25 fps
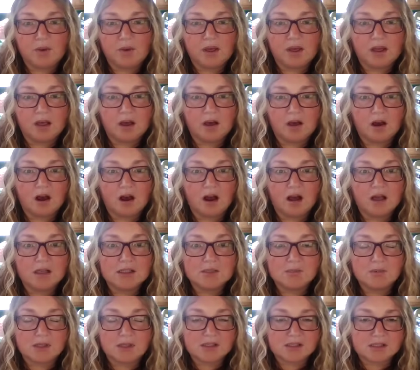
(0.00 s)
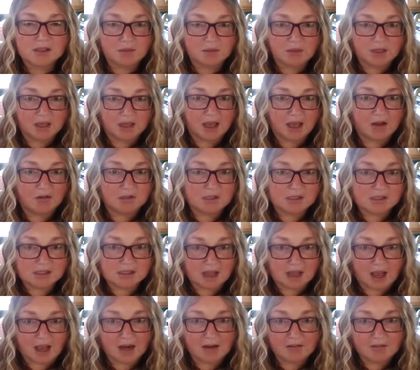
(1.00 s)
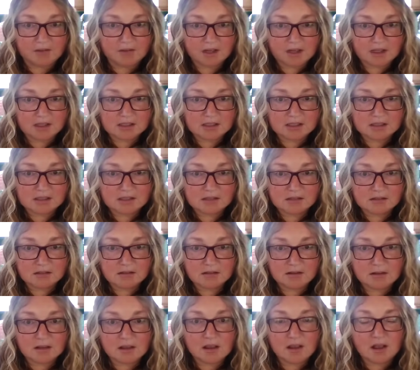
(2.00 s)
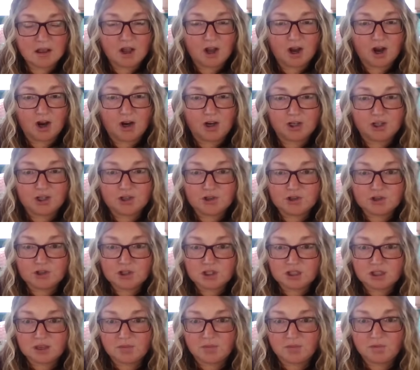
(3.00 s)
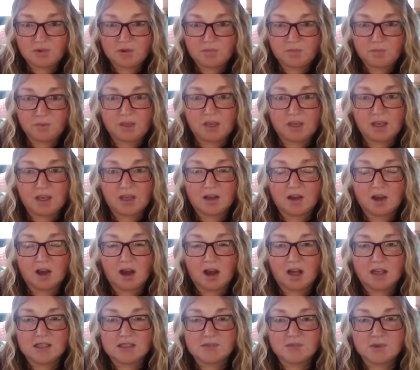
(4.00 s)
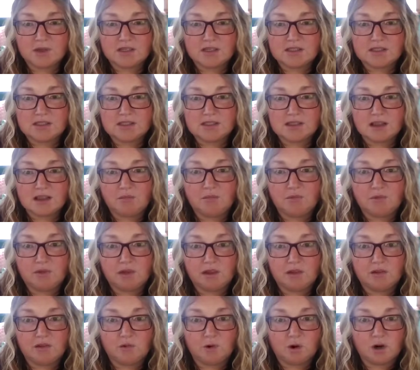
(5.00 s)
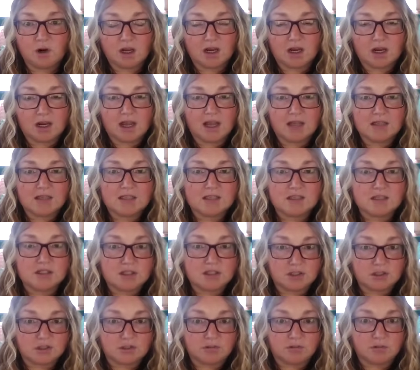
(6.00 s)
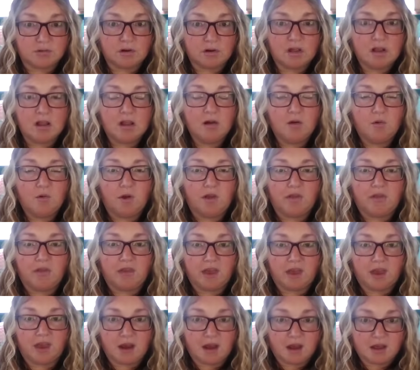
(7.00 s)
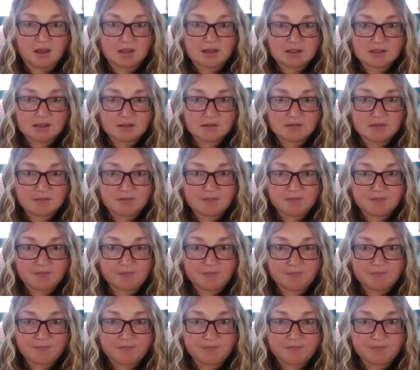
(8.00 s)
are being caused by something outside of us are usually being caused by something we're connected to within us.